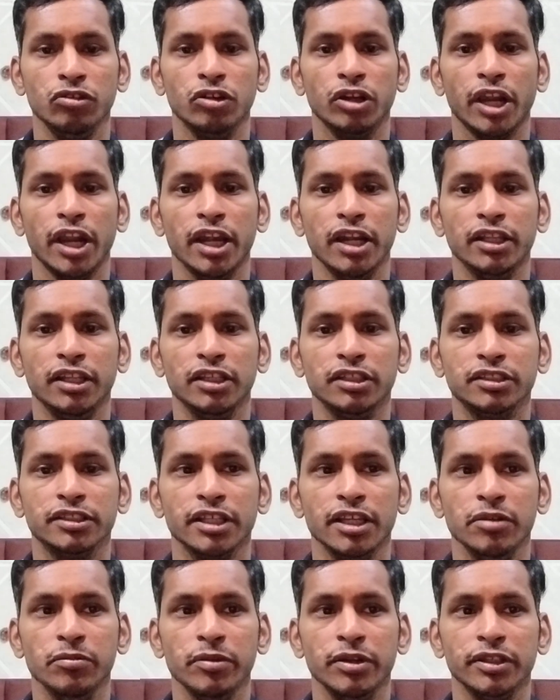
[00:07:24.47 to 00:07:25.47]
get the
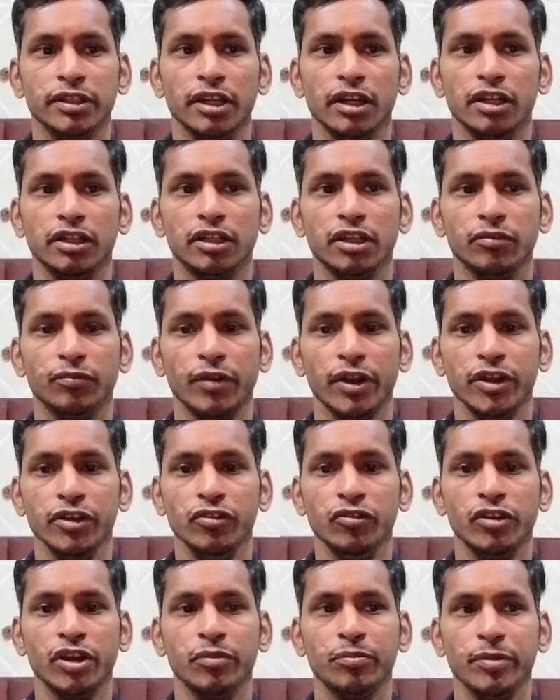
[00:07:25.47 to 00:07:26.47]
same result when
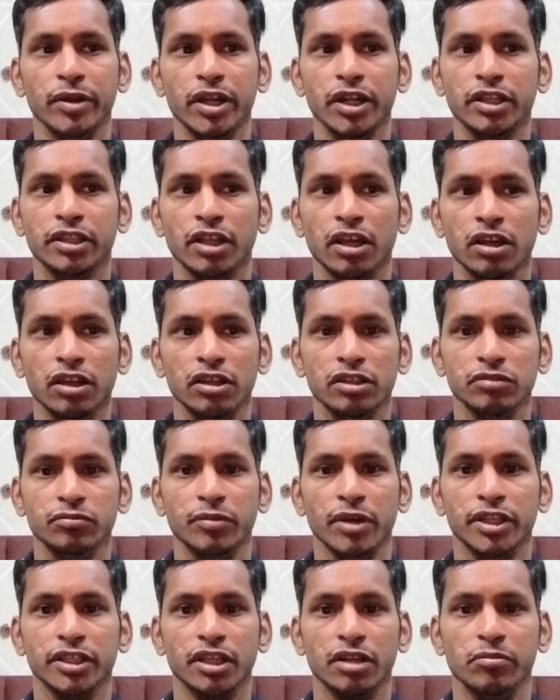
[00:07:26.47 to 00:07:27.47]
you repeat the
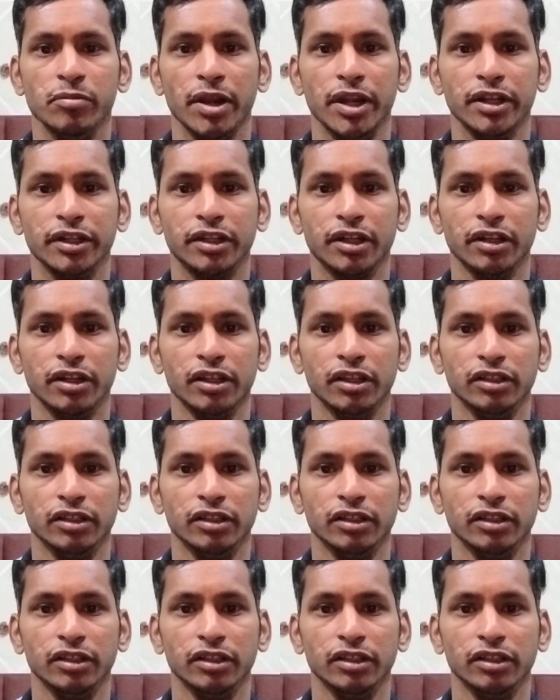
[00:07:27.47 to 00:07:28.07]
measurement.